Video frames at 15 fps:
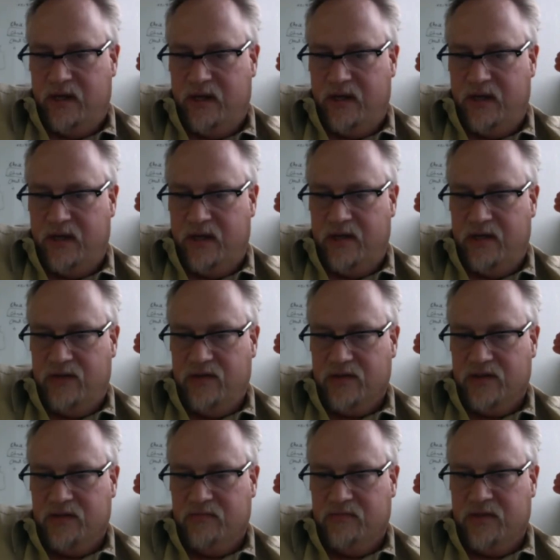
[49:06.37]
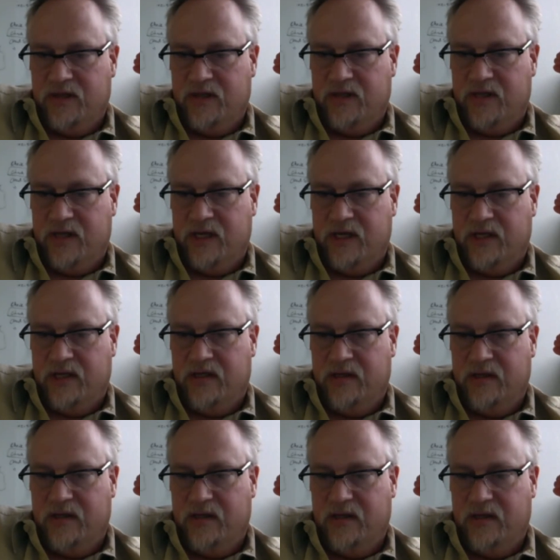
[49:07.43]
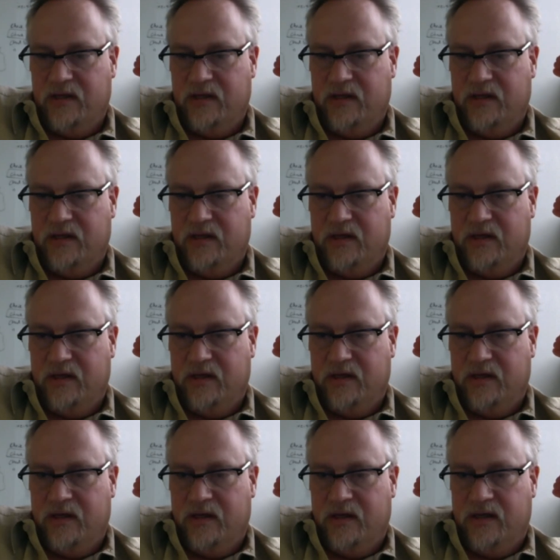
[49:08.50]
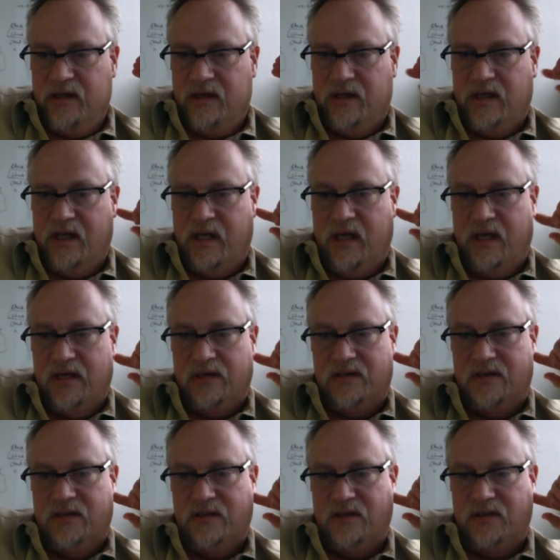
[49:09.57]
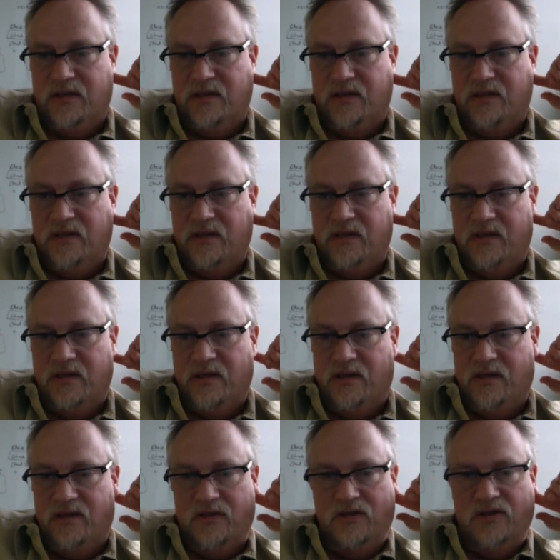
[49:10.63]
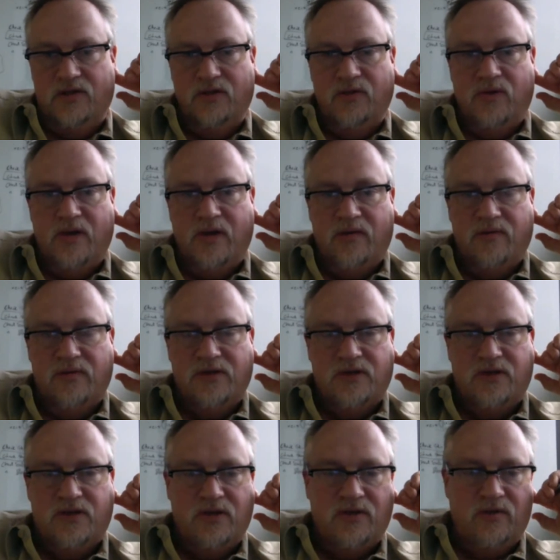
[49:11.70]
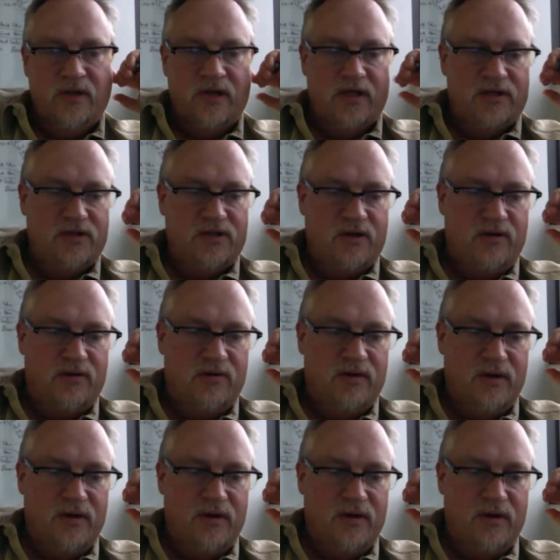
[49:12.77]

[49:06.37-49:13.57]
And it looks to me like it can't do what it was doing. So,